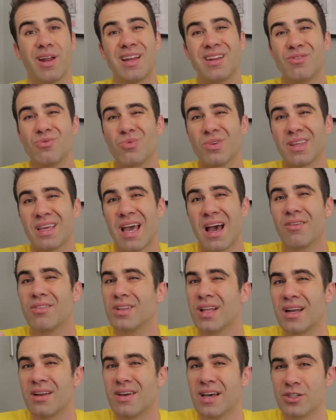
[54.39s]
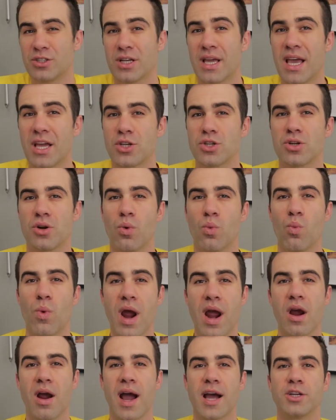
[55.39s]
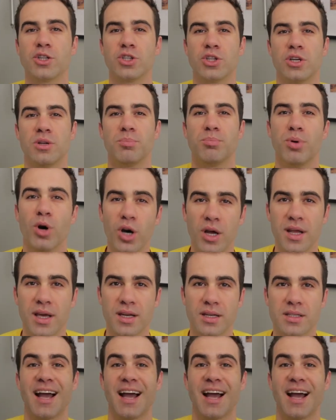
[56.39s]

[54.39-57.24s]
And I didn't really have a lot of education on where I should put it.